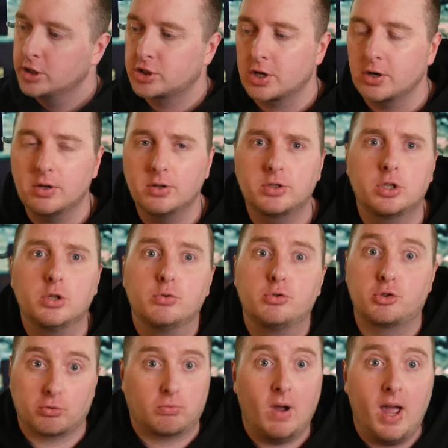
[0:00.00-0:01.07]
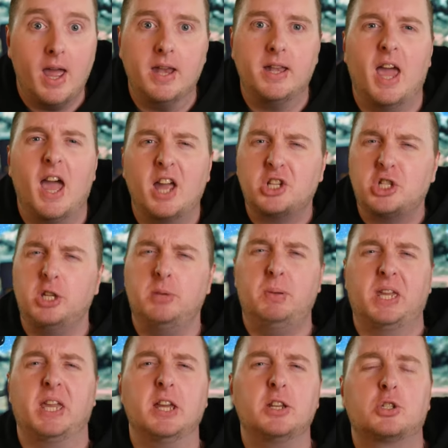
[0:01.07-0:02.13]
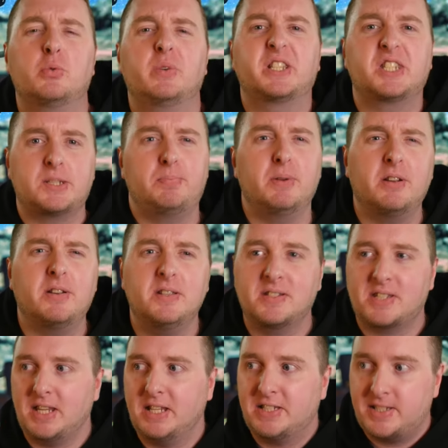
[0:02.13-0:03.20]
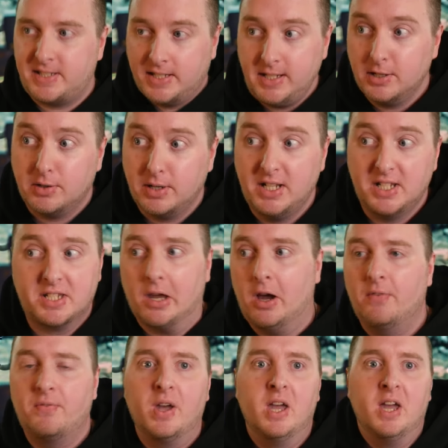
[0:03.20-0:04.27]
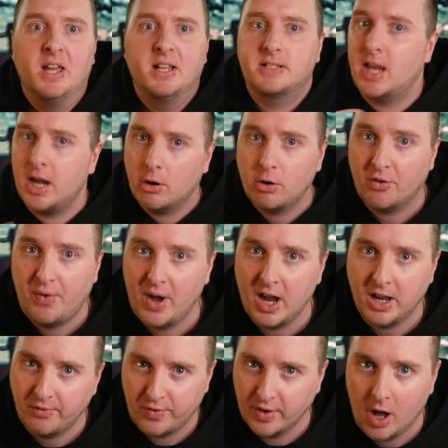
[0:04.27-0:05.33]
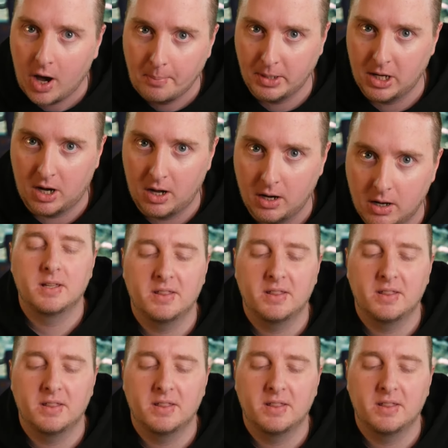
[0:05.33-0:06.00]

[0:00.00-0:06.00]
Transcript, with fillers: turned to dread as she began to experience a series of terrifying phenomena.